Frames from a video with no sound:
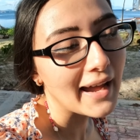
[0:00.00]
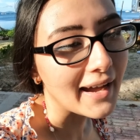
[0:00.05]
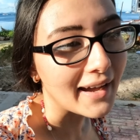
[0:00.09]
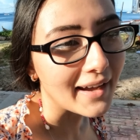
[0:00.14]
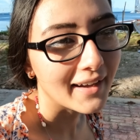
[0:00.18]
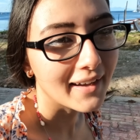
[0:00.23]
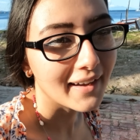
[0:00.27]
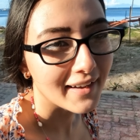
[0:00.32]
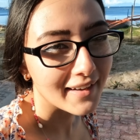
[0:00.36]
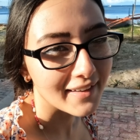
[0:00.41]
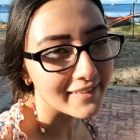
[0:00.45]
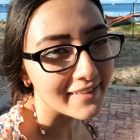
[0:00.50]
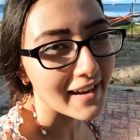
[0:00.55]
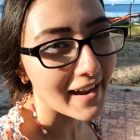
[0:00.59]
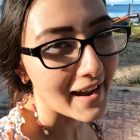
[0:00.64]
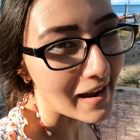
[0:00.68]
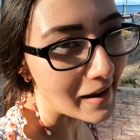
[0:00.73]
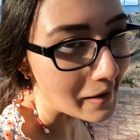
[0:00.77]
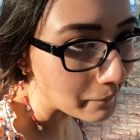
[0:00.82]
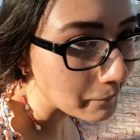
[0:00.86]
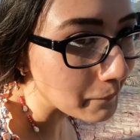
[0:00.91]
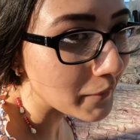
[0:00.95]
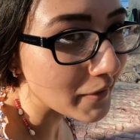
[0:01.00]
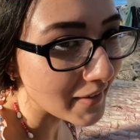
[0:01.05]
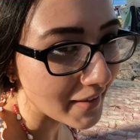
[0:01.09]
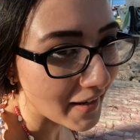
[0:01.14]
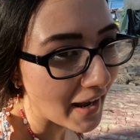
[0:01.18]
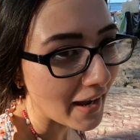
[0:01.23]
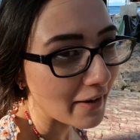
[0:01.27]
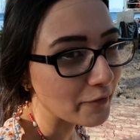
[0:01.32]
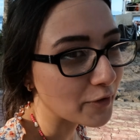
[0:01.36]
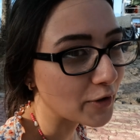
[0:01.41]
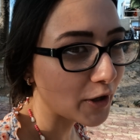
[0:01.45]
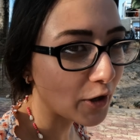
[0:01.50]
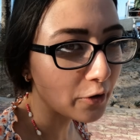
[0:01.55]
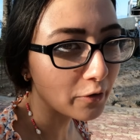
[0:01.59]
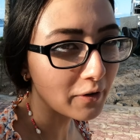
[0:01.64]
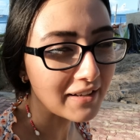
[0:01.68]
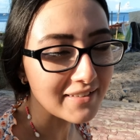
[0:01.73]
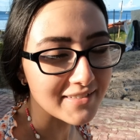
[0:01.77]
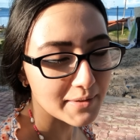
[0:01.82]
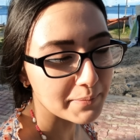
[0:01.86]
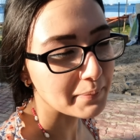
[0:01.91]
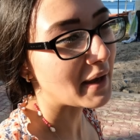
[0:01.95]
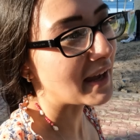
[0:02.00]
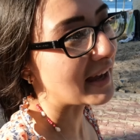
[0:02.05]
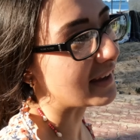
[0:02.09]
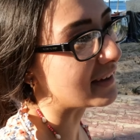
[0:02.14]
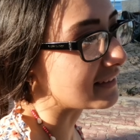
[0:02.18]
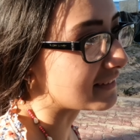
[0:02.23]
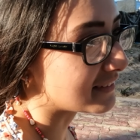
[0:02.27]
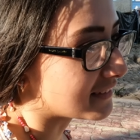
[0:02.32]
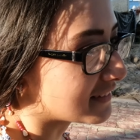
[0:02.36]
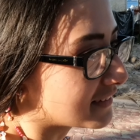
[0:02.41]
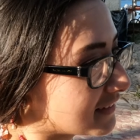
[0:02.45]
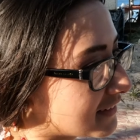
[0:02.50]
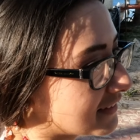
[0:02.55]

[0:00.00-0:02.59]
yeah, I'm going to have a goat as a pet.